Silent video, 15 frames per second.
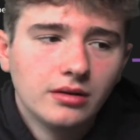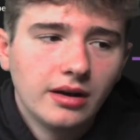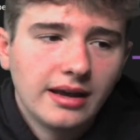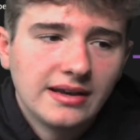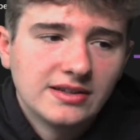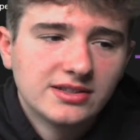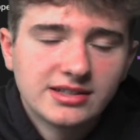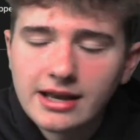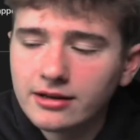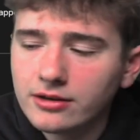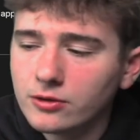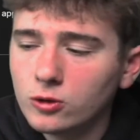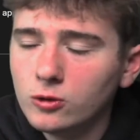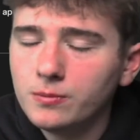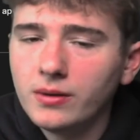a set
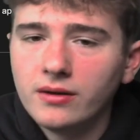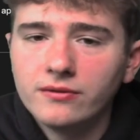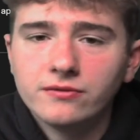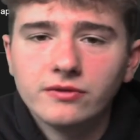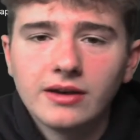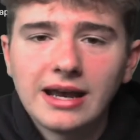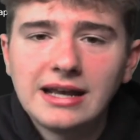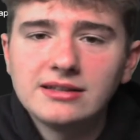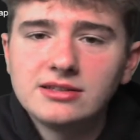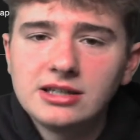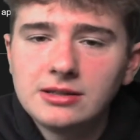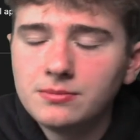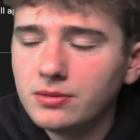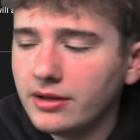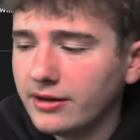group of
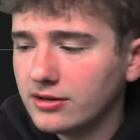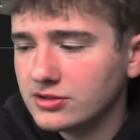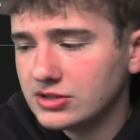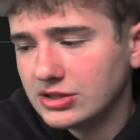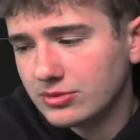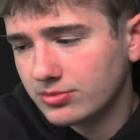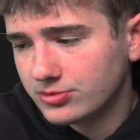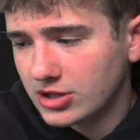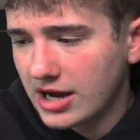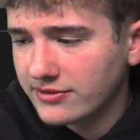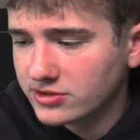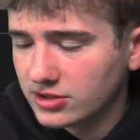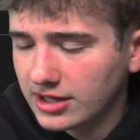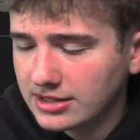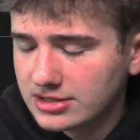18 players. These
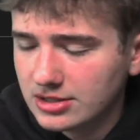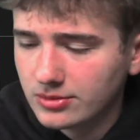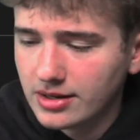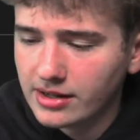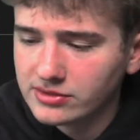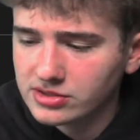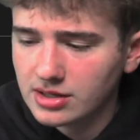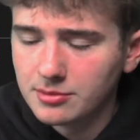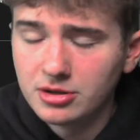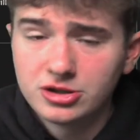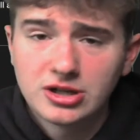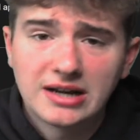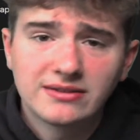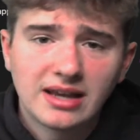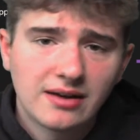drafts are 18 rounds that I'm going to
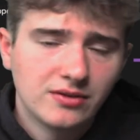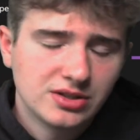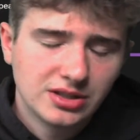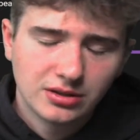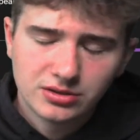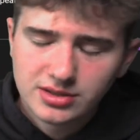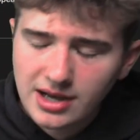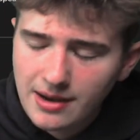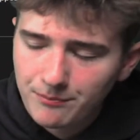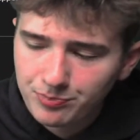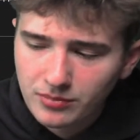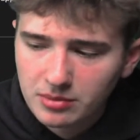draft every single time.